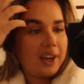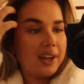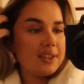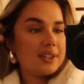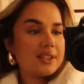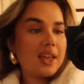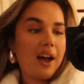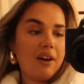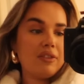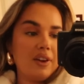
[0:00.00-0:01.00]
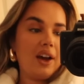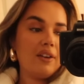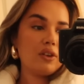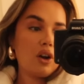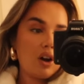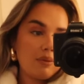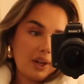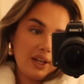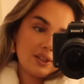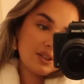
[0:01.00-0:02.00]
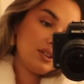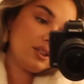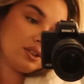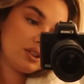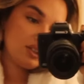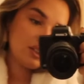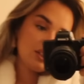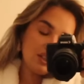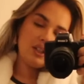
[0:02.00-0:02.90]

okay, this is the outfit. I've got my little